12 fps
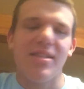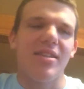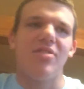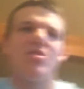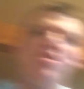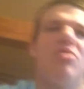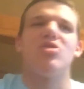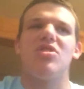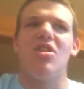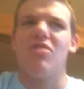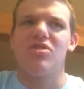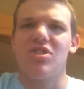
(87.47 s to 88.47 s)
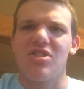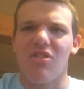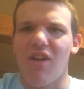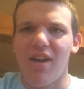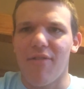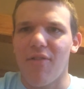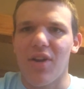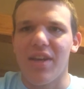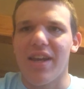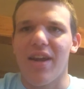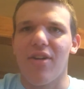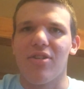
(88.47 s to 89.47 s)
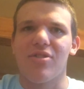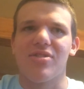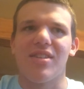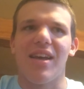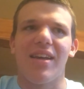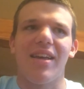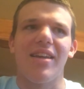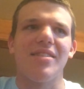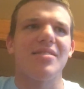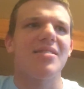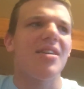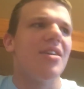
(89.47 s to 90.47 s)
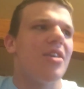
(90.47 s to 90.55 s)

and there's just a lot of funny characters in that case.